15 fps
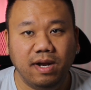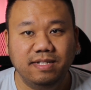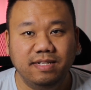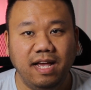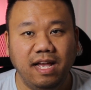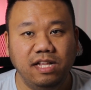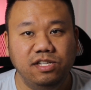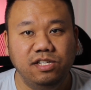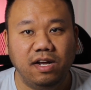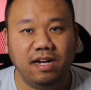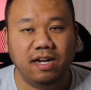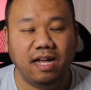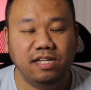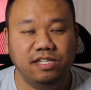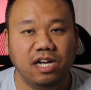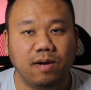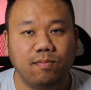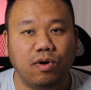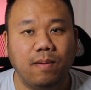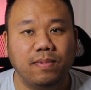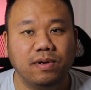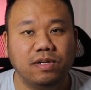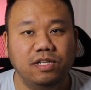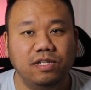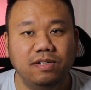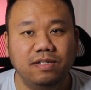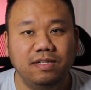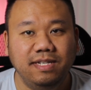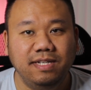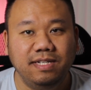It's hey John and I jabber
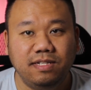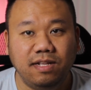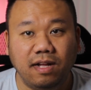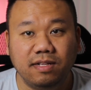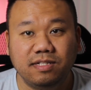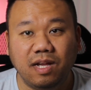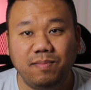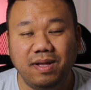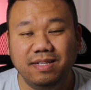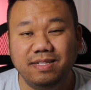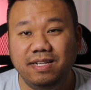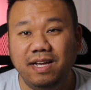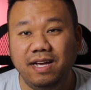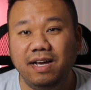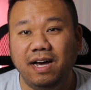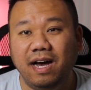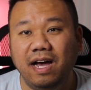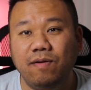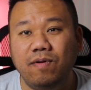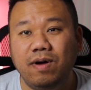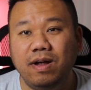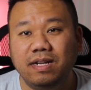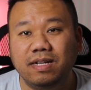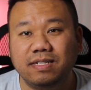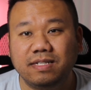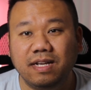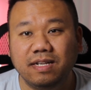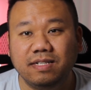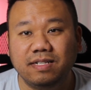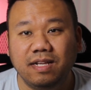opportunities nonstop, and today I want to
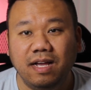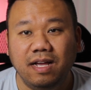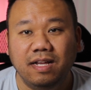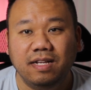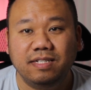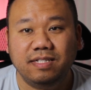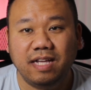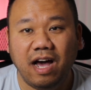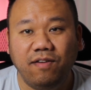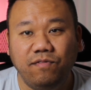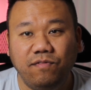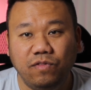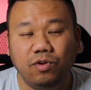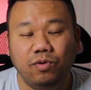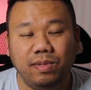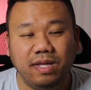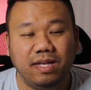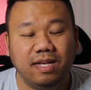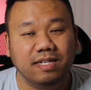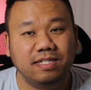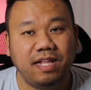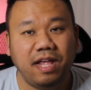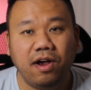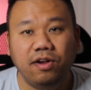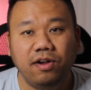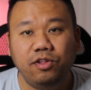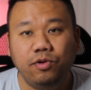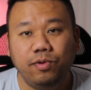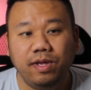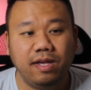discuss Safuu because they are
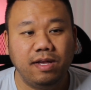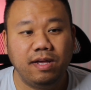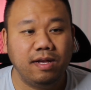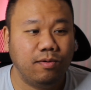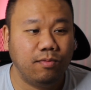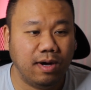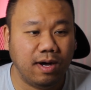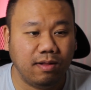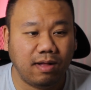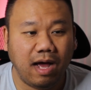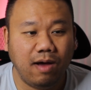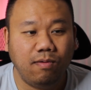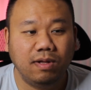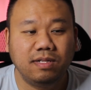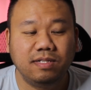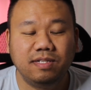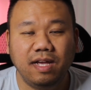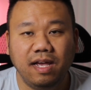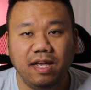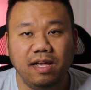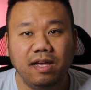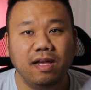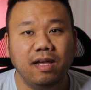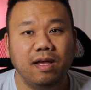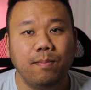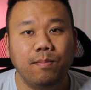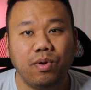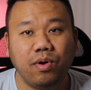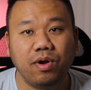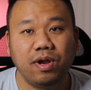doing well. I would say
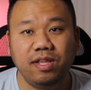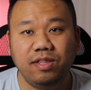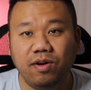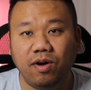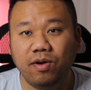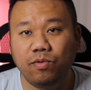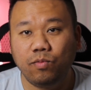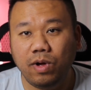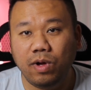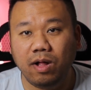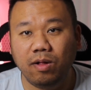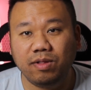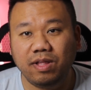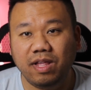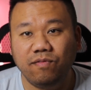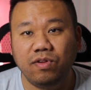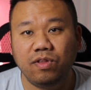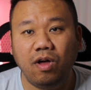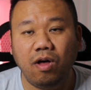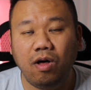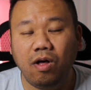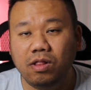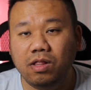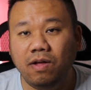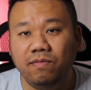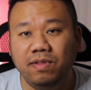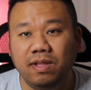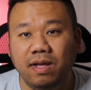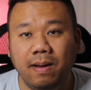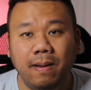pretty darn well given all
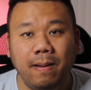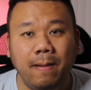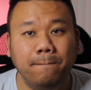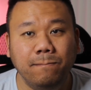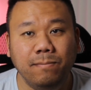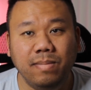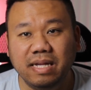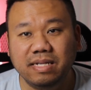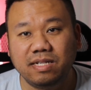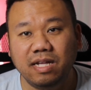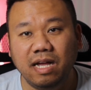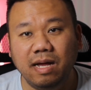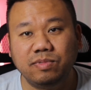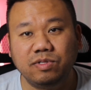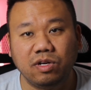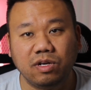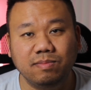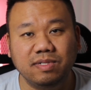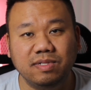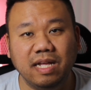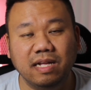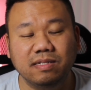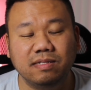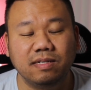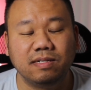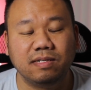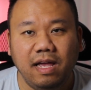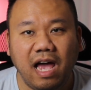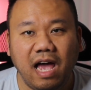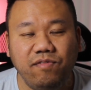of the messed up
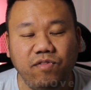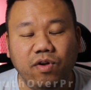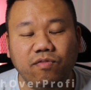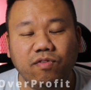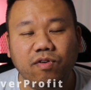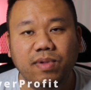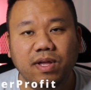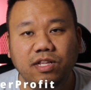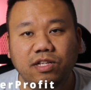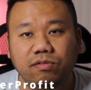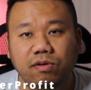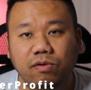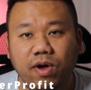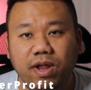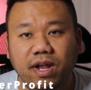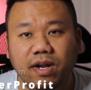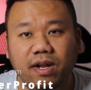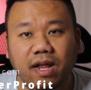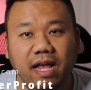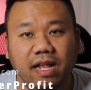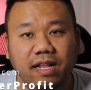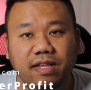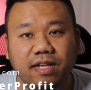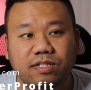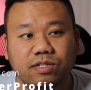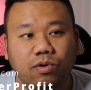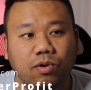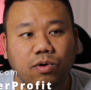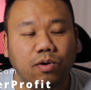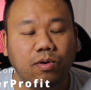circumstances. Have you ever been to a Reddit, a
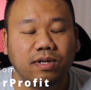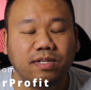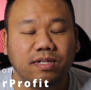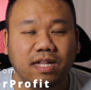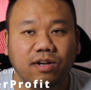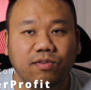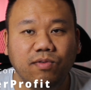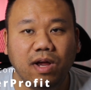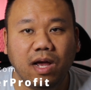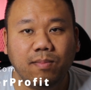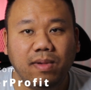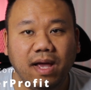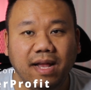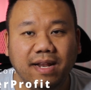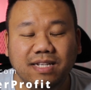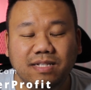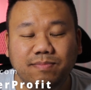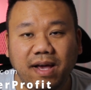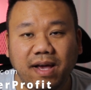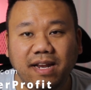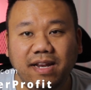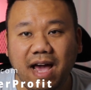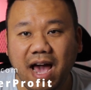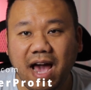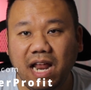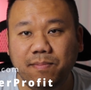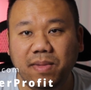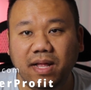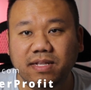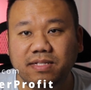Discord, or a Telegram, and these paid
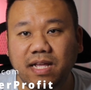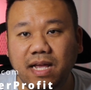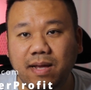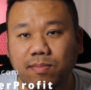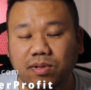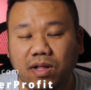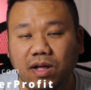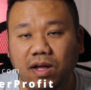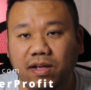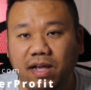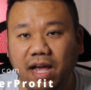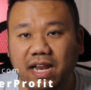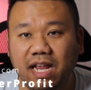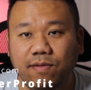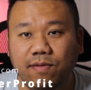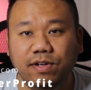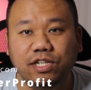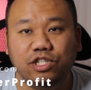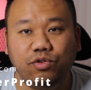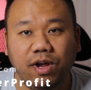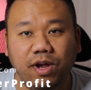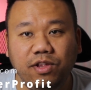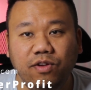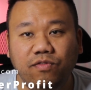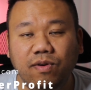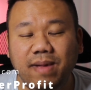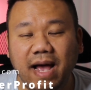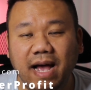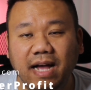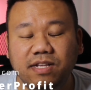admins, they block and they restrain you
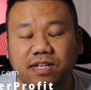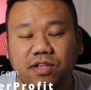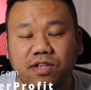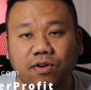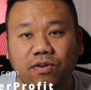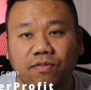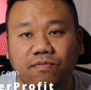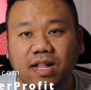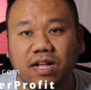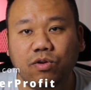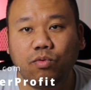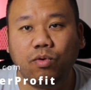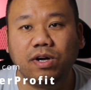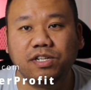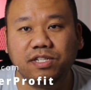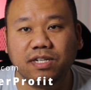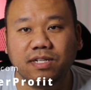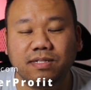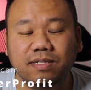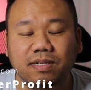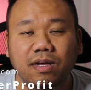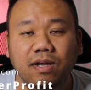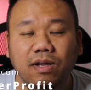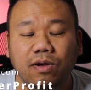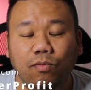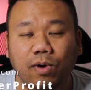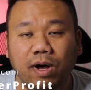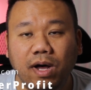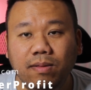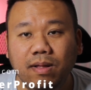from asking your valid questions?
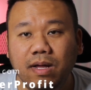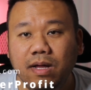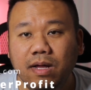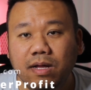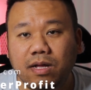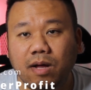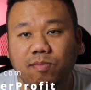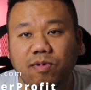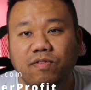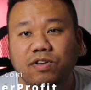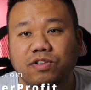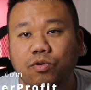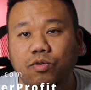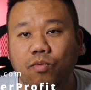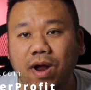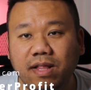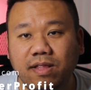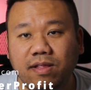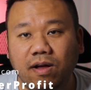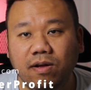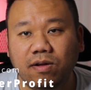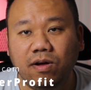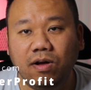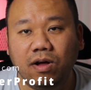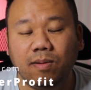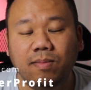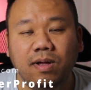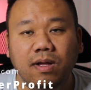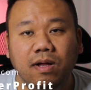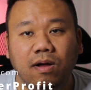Well, come over to
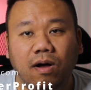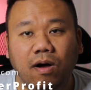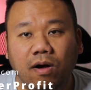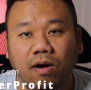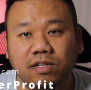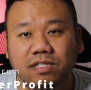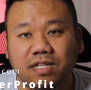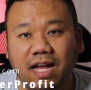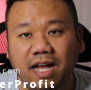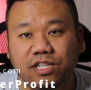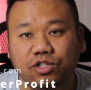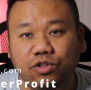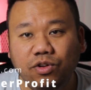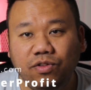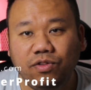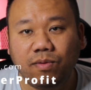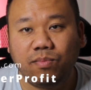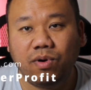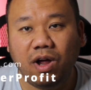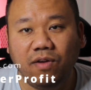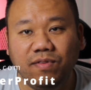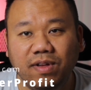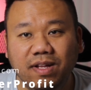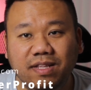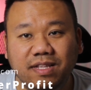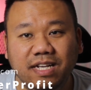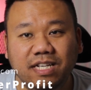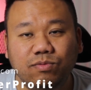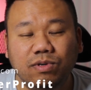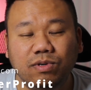reddit.com/truthofaprofit.
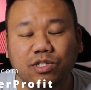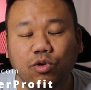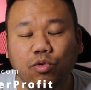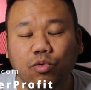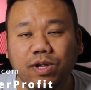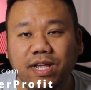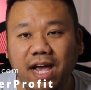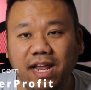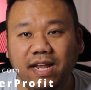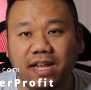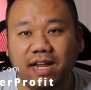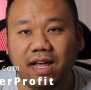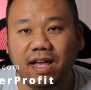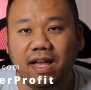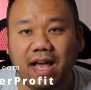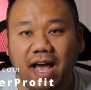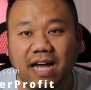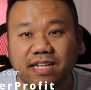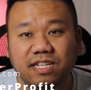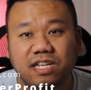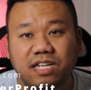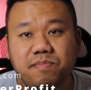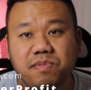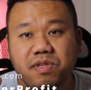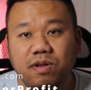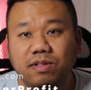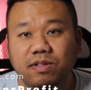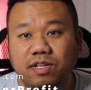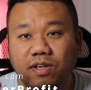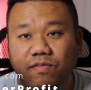This was created as a
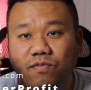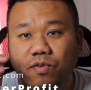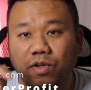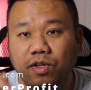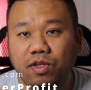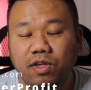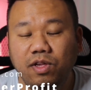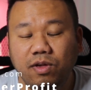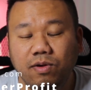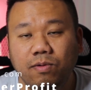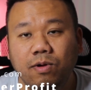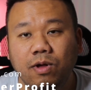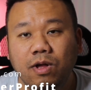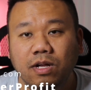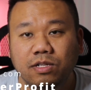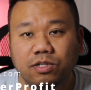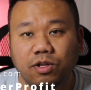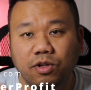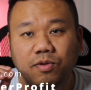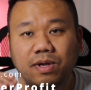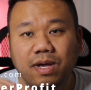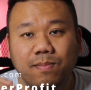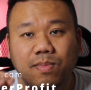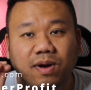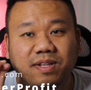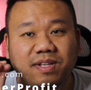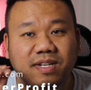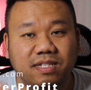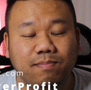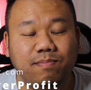community for you, so you can
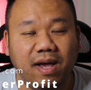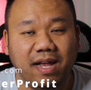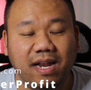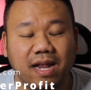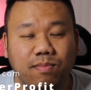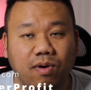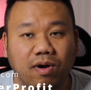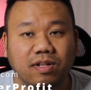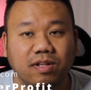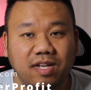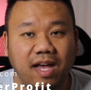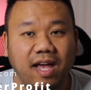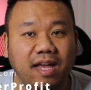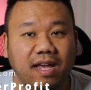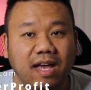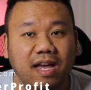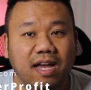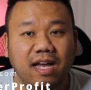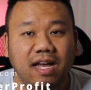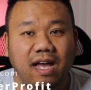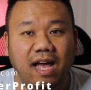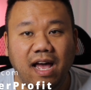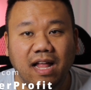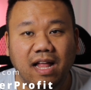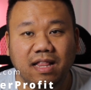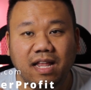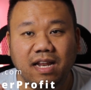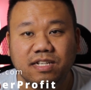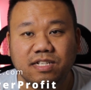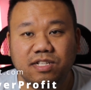participate and partake and
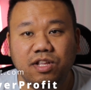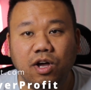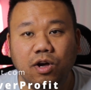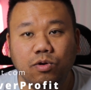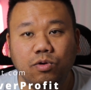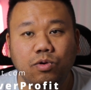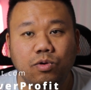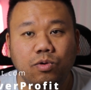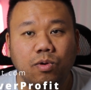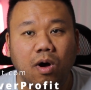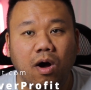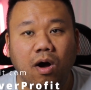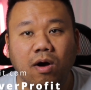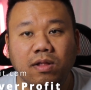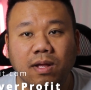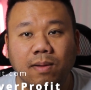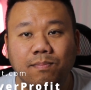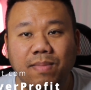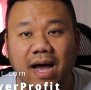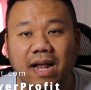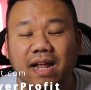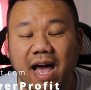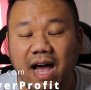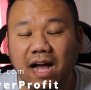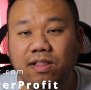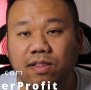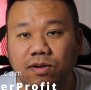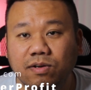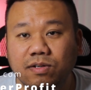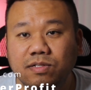let us know who are the bad
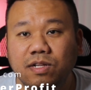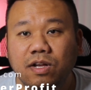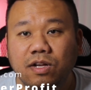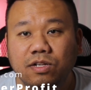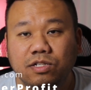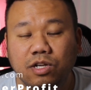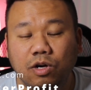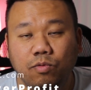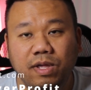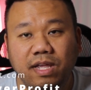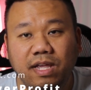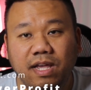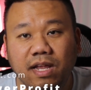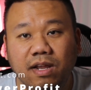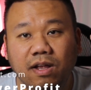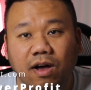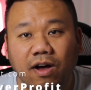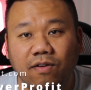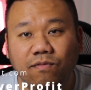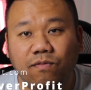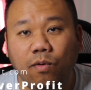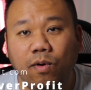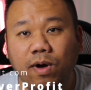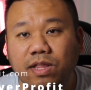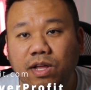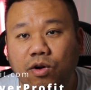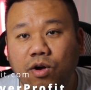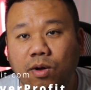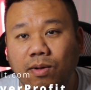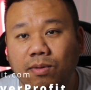actors so we can avoid the
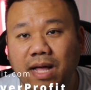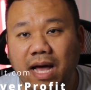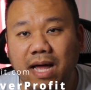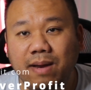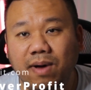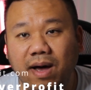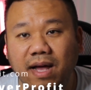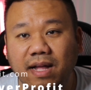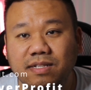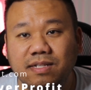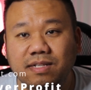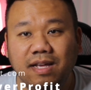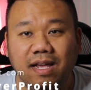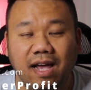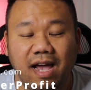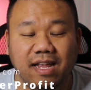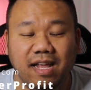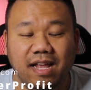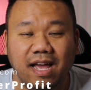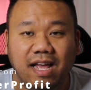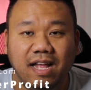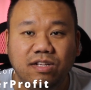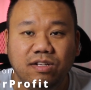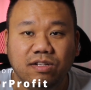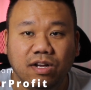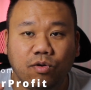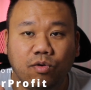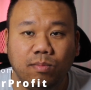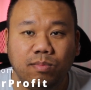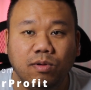crypto landmines and get into the
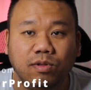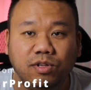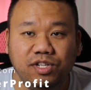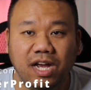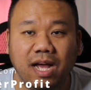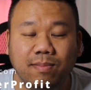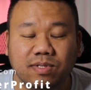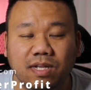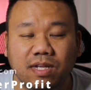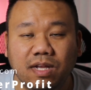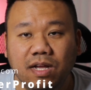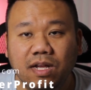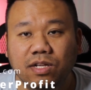crypto gems.